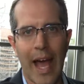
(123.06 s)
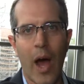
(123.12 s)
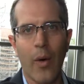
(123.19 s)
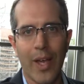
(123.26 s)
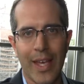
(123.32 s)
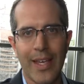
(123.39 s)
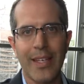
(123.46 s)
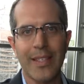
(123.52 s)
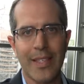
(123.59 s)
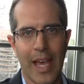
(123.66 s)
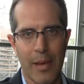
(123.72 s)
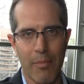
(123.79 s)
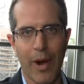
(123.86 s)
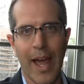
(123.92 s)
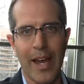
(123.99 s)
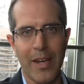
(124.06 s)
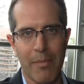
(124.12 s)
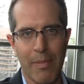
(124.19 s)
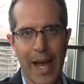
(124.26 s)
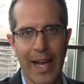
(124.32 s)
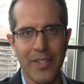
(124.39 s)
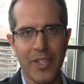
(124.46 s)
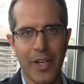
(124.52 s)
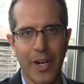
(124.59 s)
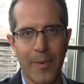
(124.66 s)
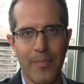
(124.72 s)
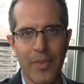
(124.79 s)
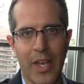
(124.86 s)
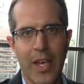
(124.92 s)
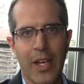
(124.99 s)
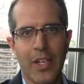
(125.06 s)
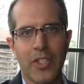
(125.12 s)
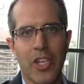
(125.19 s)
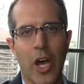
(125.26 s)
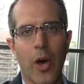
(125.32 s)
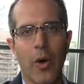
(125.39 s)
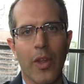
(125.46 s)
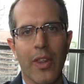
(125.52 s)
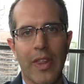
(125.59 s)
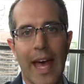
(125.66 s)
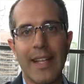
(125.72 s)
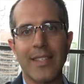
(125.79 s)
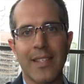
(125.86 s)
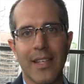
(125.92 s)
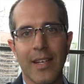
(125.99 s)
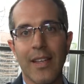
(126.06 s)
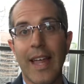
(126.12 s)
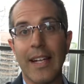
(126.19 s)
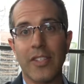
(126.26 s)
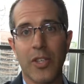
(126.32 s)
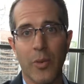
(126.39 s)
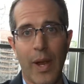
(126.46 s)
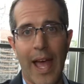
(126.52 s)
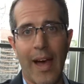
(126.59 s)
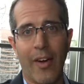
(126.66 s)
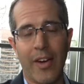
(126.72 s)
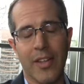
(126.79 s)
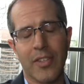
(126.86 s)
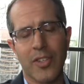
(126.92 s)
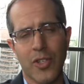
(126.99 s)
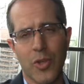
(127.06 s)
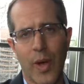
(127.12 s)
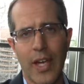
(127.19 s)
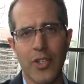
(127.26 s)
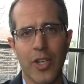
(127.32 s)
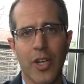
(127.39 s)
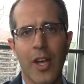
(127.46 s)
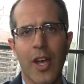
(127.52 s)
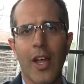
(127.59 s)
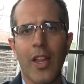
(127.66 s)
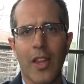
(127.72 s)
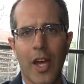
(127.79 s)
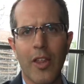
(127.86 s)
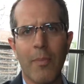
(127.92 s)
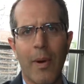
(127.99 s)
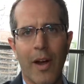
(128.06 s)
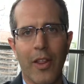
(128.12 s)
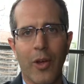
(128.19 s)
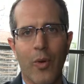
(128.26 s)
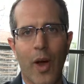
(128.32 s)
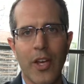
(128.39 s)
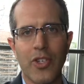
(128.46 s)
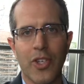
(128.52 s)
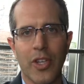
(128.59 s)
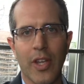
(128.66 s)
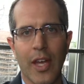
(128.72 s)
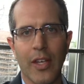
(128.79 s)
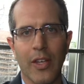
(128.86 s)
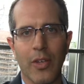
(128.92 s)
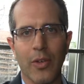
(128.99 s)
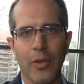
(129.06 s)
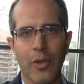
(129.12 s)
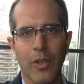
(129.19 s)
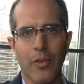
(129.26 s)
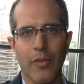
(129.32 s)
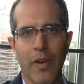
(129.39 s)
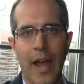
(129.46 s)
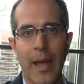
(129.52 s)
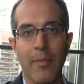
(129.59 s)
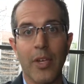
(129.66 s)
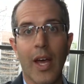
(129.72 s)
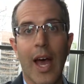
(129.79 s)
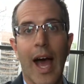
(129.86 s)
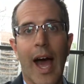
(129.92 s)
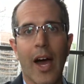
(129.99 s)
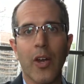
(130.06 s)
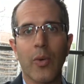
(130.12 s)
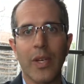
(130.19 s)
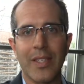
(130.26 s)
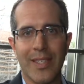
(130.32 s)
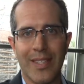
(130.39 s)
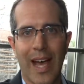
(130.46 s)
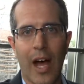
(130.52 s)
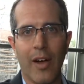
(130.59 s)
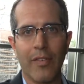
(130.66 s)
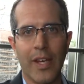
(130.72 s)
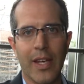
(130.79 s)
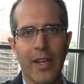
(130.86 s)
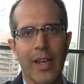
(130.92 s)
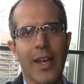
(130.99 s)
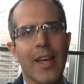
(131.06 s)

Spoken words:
now is a brand ambassador. So that's the reality of the situation. The other part of the question that you framed, how do we solve it?